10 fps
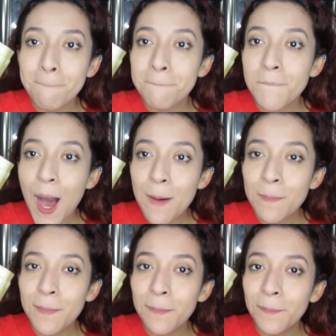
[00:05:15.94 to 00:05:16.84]

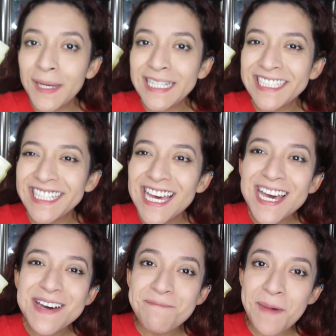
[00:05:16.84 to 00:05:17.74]
Mom,
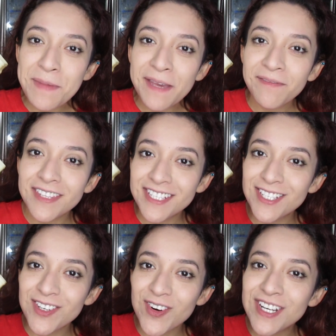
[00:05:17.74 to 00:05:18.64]
mommy, this
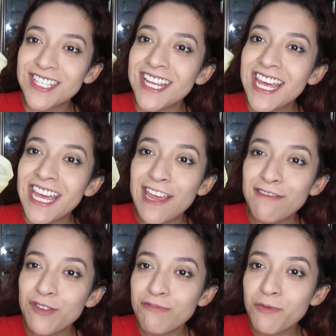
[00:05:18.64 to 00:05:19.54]
is yours.
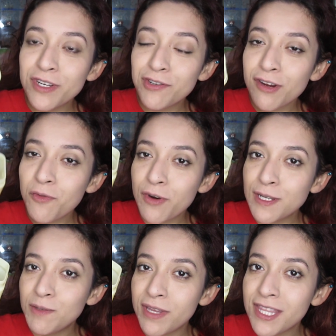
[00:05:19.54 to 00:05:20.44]
If you've been wondering where
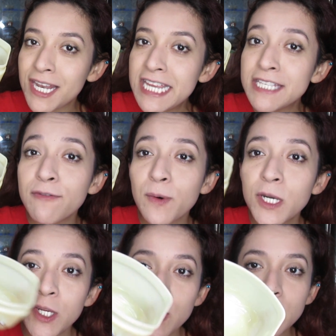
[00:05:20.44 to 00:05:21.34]
it's been the last 4
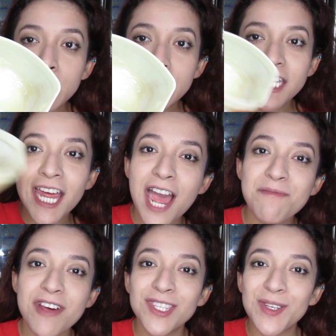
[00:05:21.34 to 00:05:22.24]
years, I
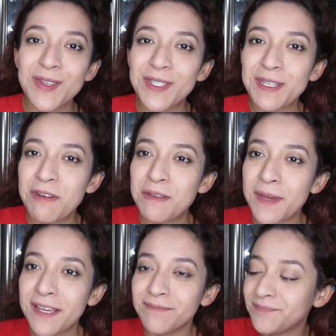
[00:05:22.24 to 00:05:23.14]
brought it to Houston with
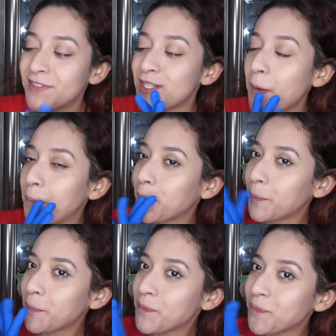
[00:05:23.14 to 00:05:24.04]
me. So
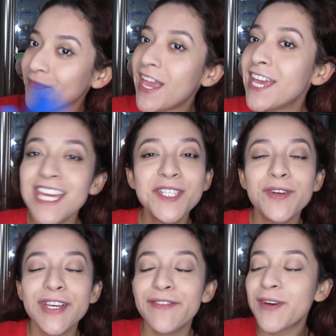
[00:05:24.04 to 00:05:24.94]
in case you were
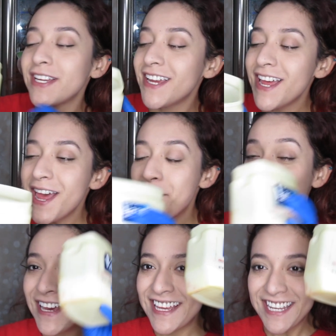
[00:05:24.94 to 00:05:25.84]
looking for it.
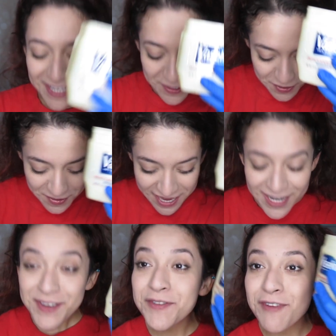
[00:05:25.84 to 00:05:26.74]
But you go ahead
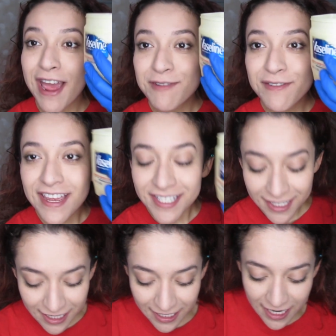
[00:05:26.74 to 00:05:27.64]
and you grab your
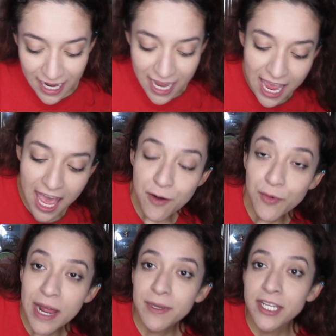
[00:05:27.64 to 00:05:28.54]
Vaseline, and
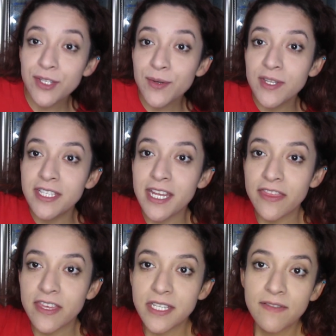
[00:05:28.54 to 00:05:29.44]
what I'm going to do is
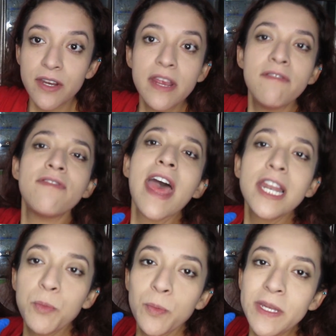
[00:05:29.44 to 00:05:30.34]
take this very
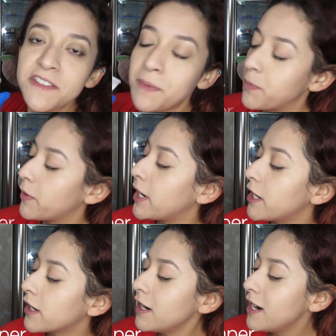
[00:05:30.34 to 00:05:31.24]
valuable piece of paper right
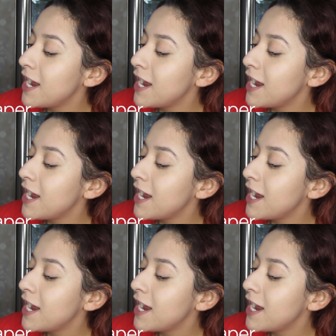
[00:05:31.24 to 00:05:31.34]
here